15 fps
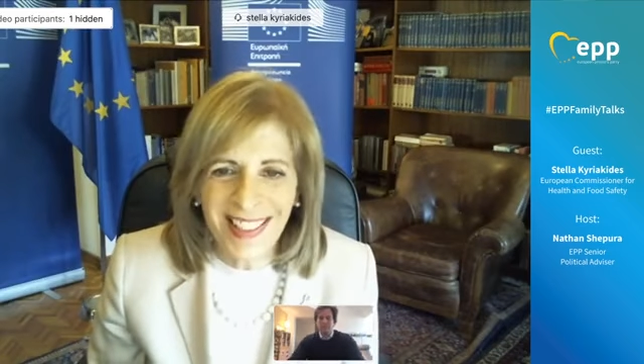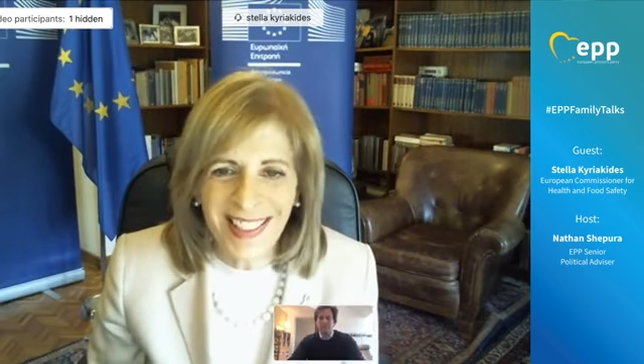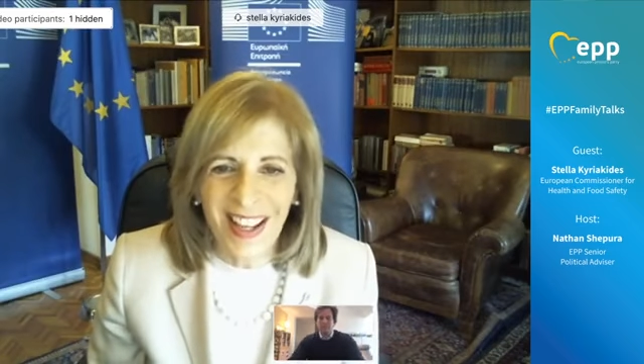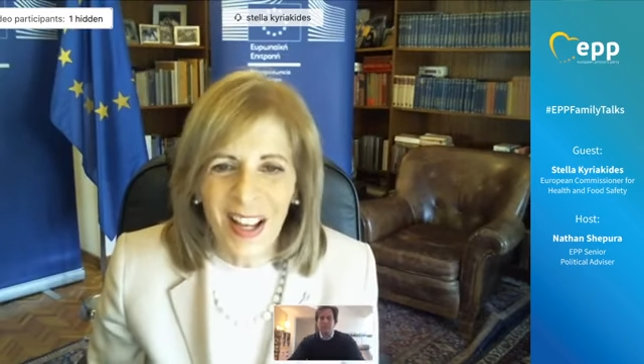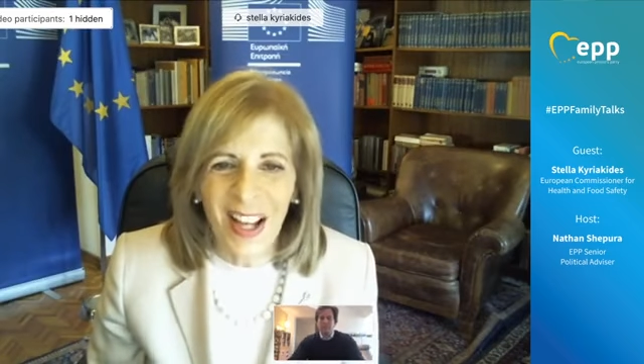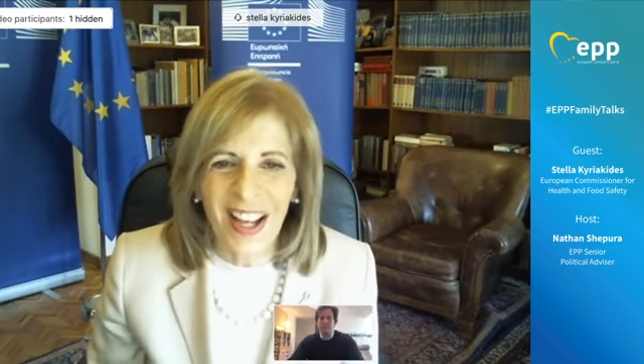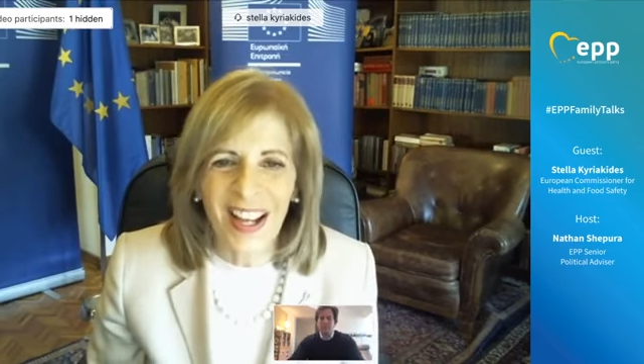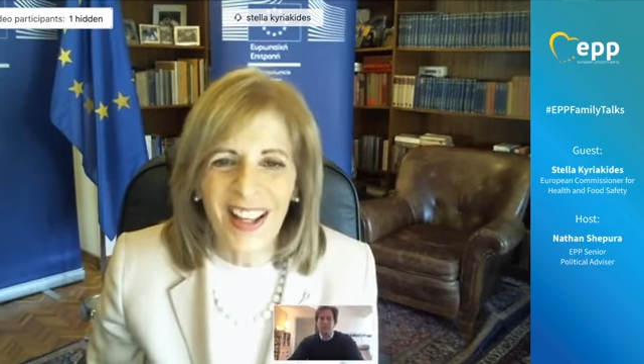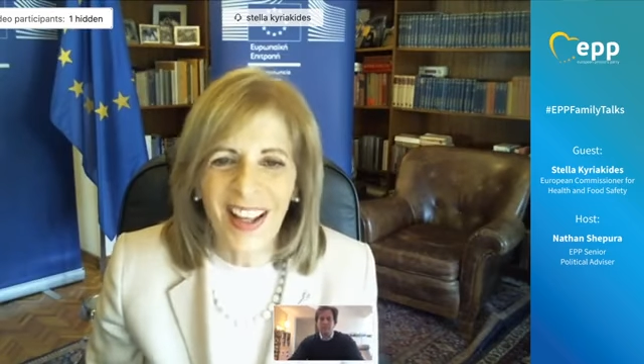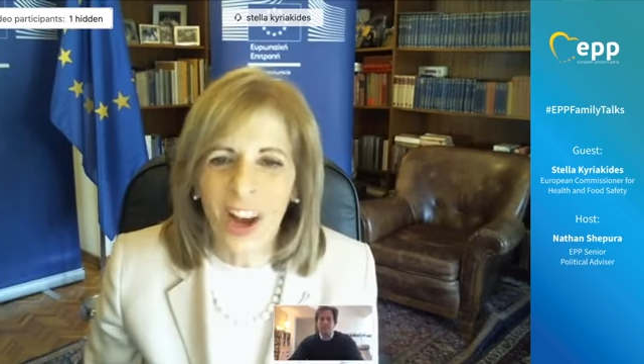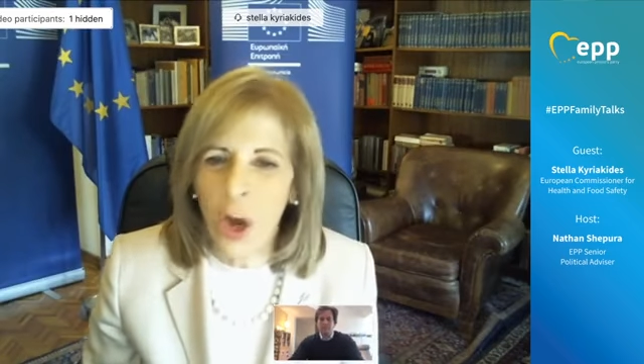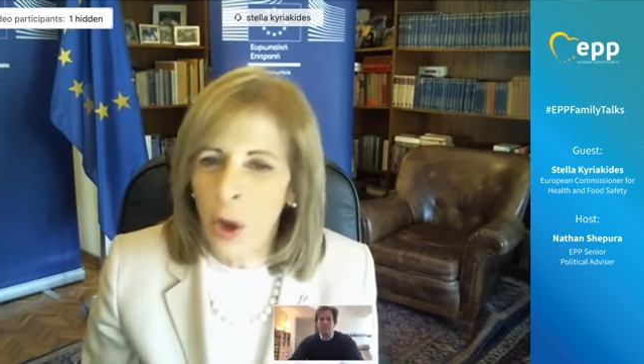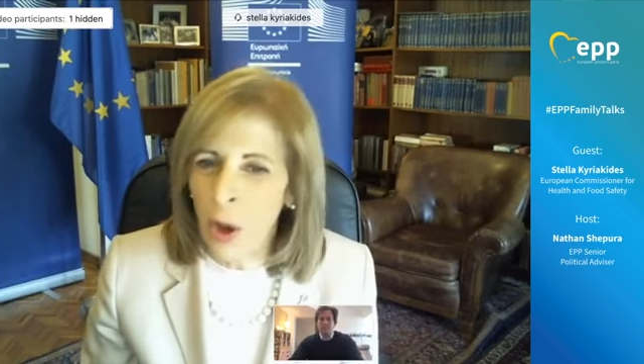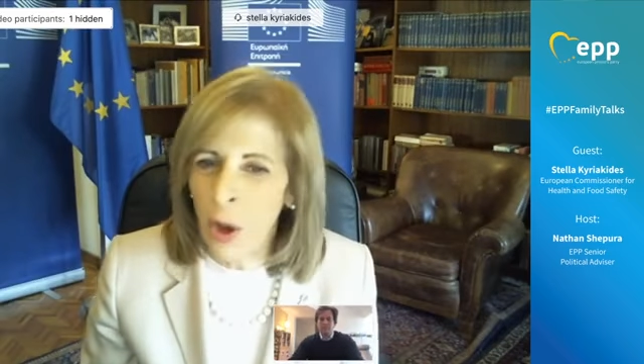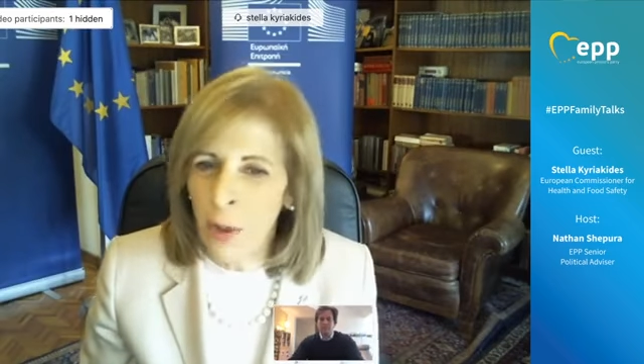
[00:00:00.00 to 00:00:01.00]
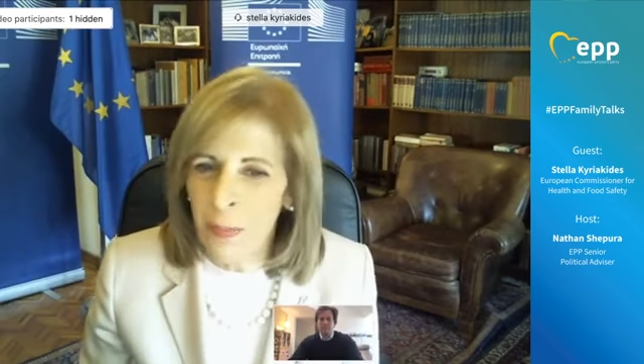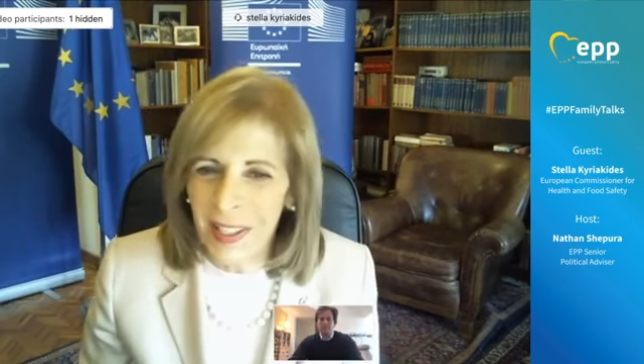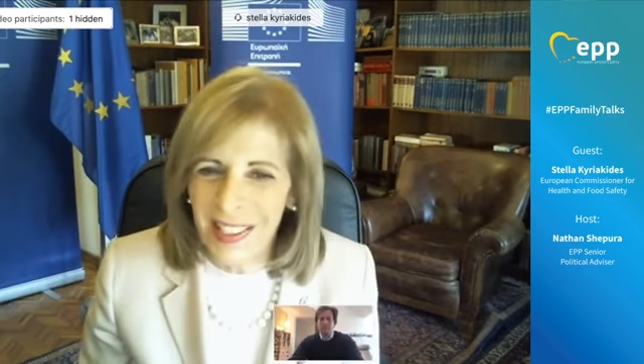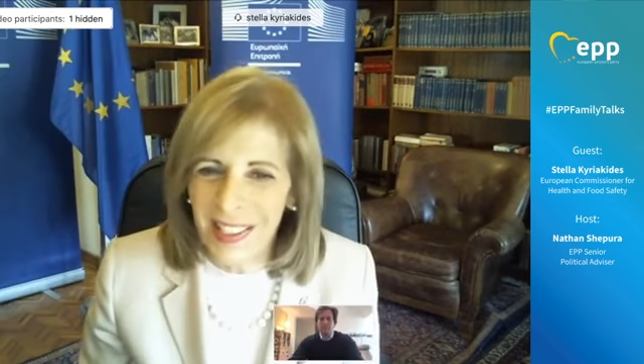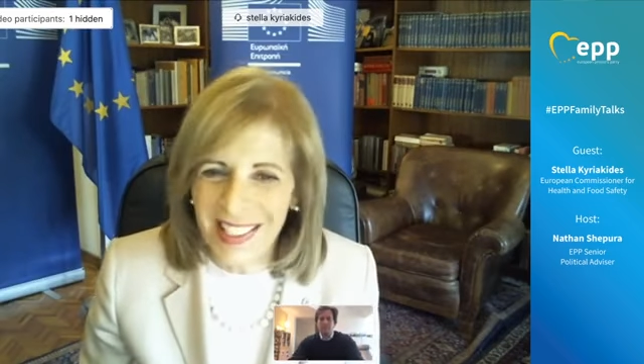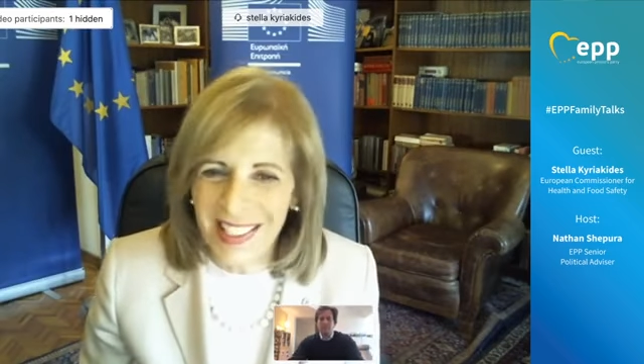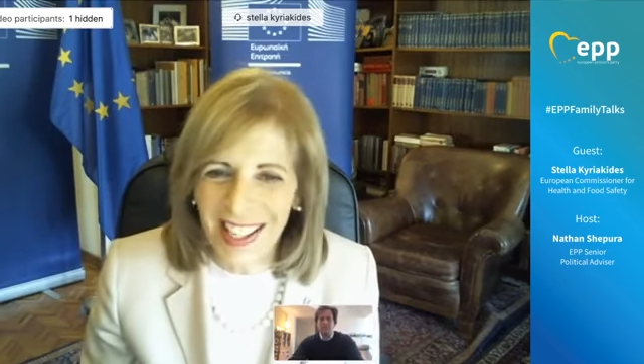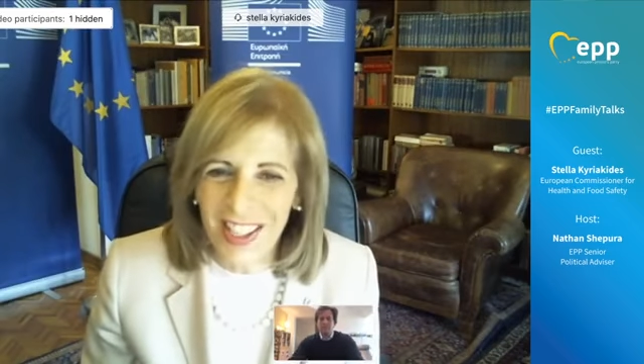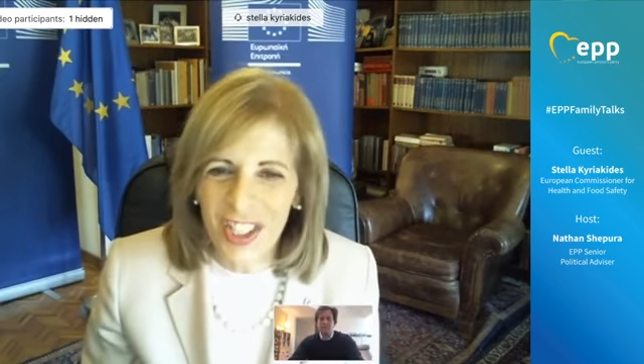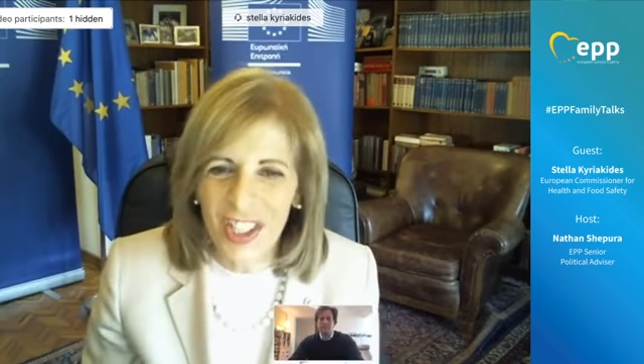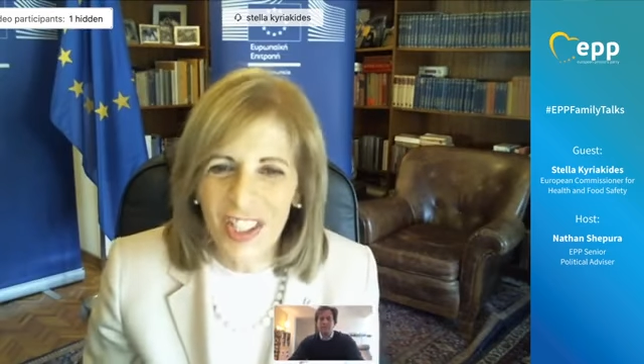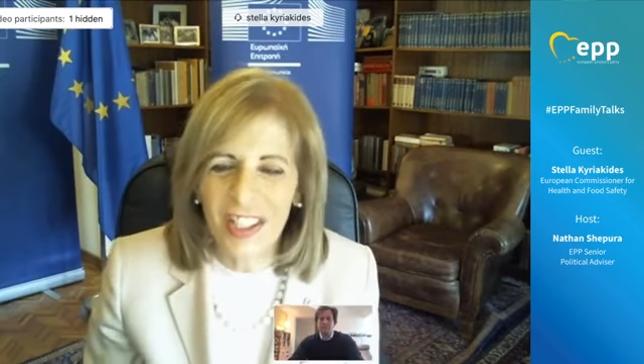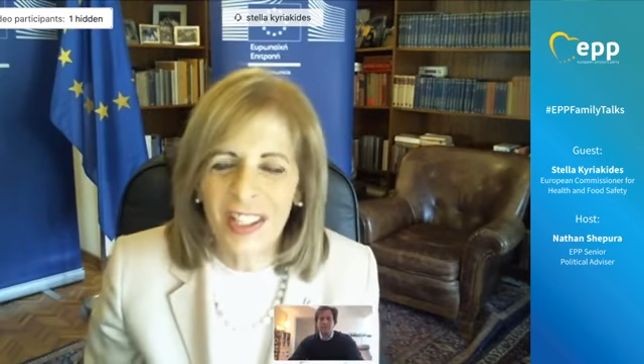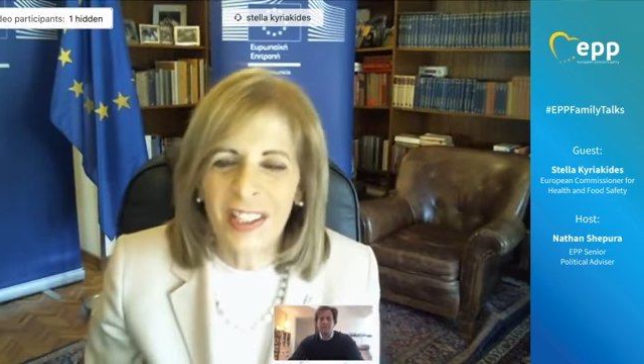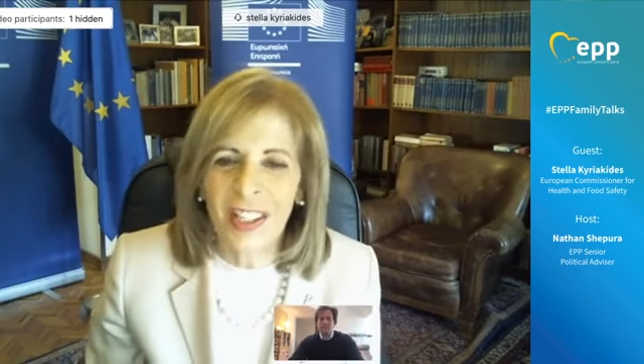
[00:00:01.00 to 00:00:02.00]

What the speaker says: a big discussion.